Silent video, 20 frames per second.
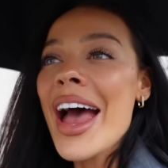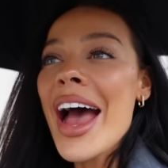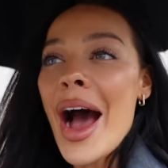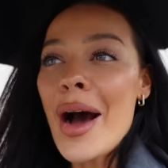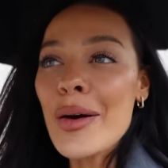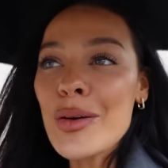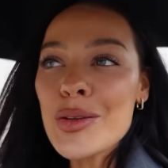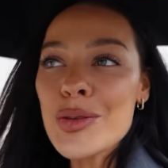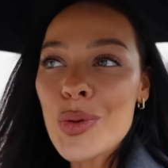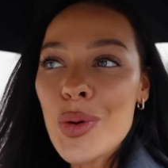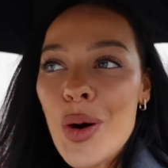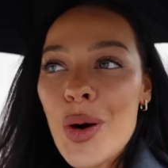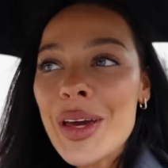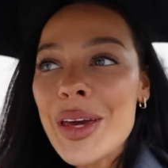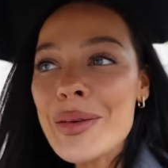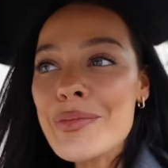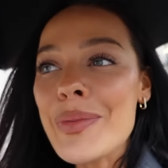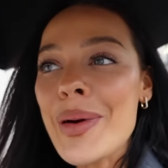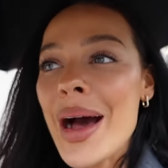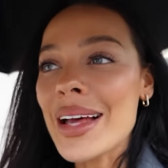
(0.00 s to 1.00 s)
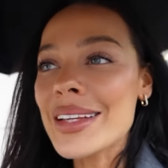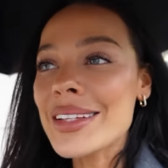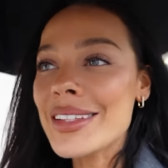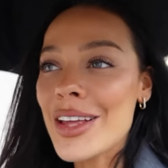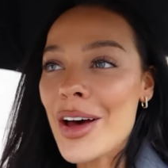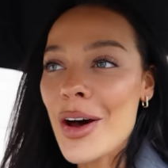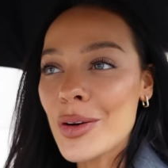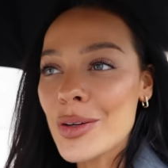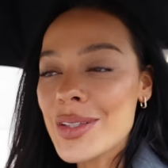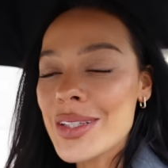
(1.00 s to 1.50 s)
I was walking past the
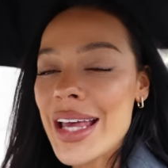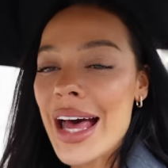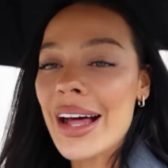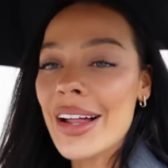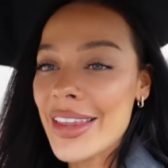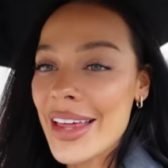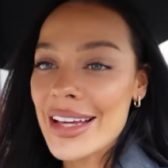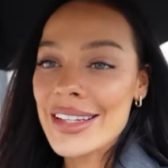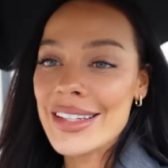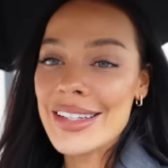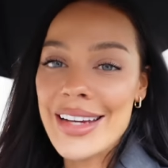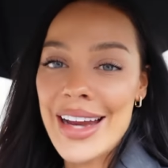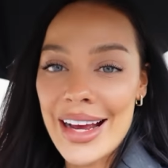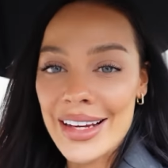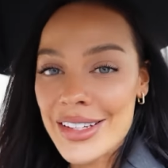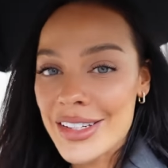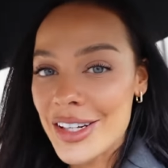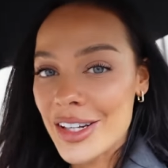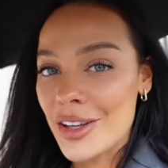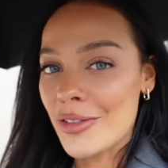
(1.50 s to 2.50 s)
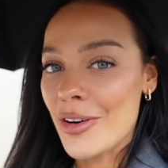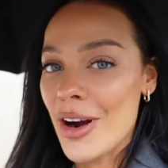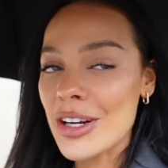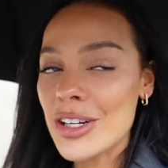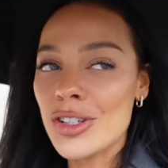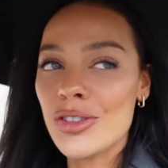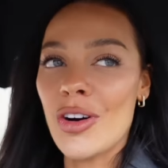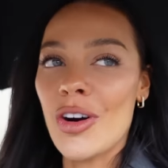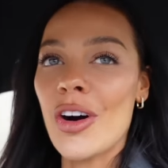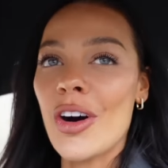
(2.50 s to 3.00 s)
hotel that's next to the
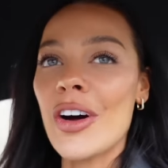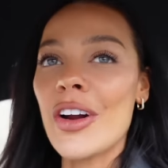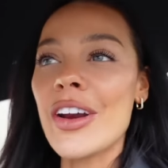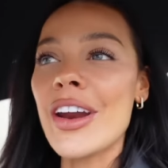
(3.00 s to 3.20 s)
restaurant